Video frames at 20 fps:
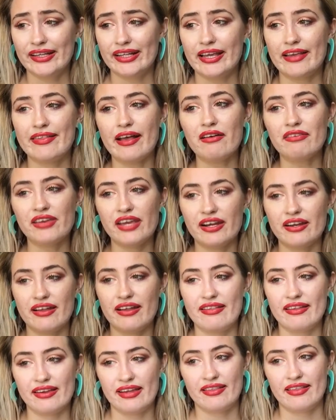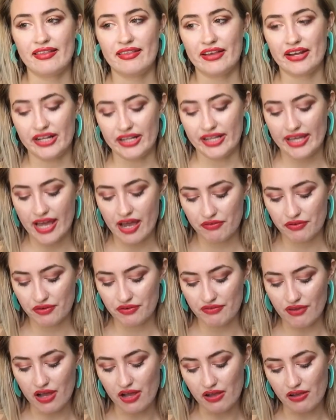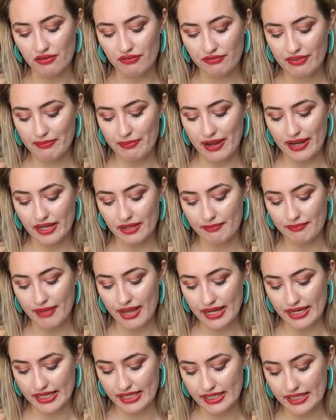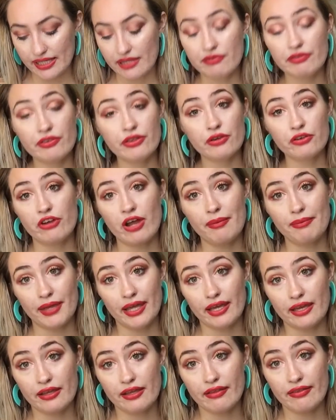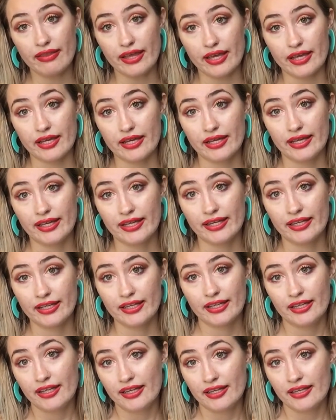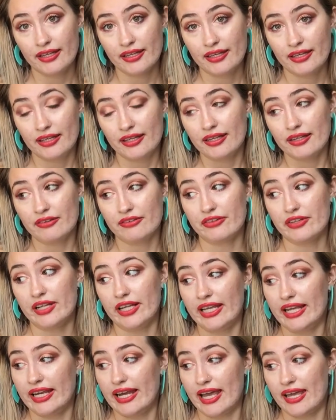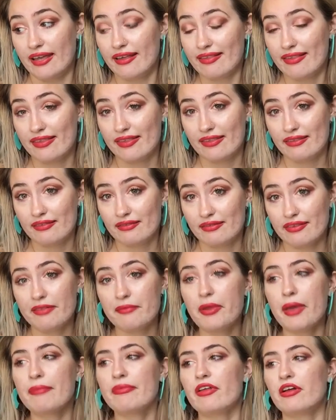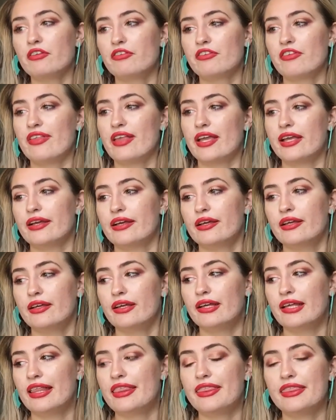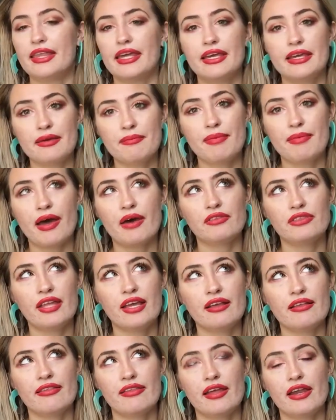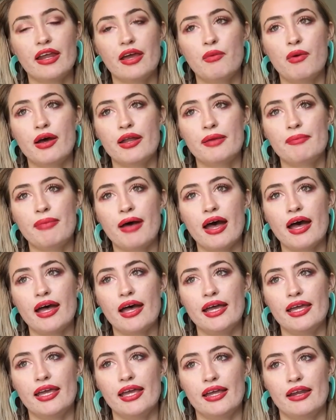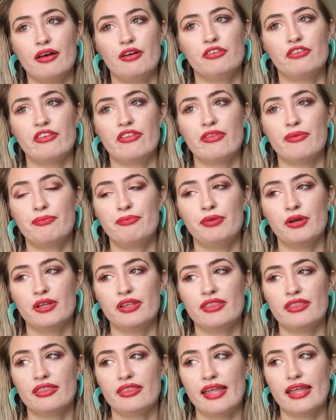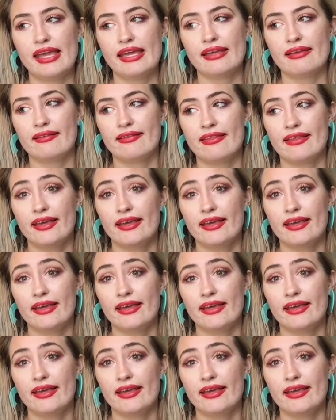self-care doesn't necessarily have to involve spending money, even though shopping is like really nice. Sometimes I'll just like think about things that I want to buy, and I'll just put things